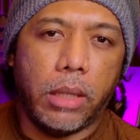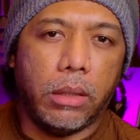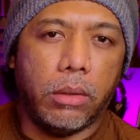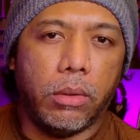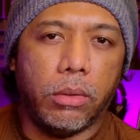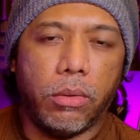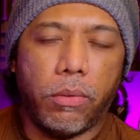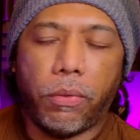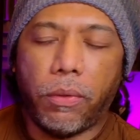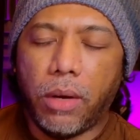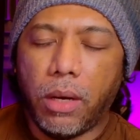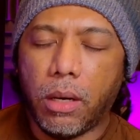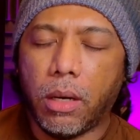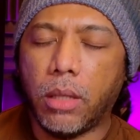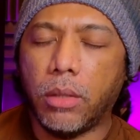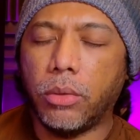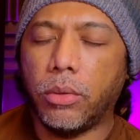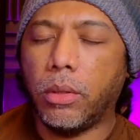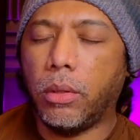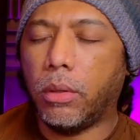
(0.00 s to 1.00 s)
Around
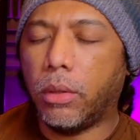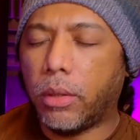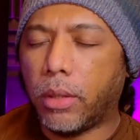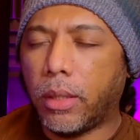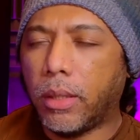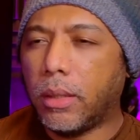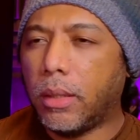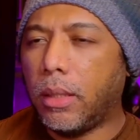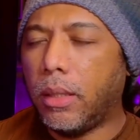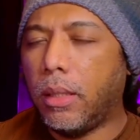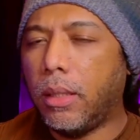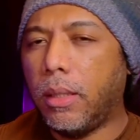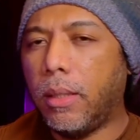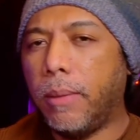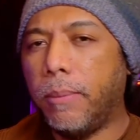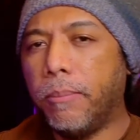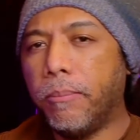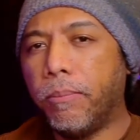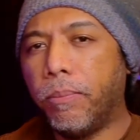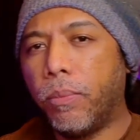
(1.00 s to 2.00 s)
330,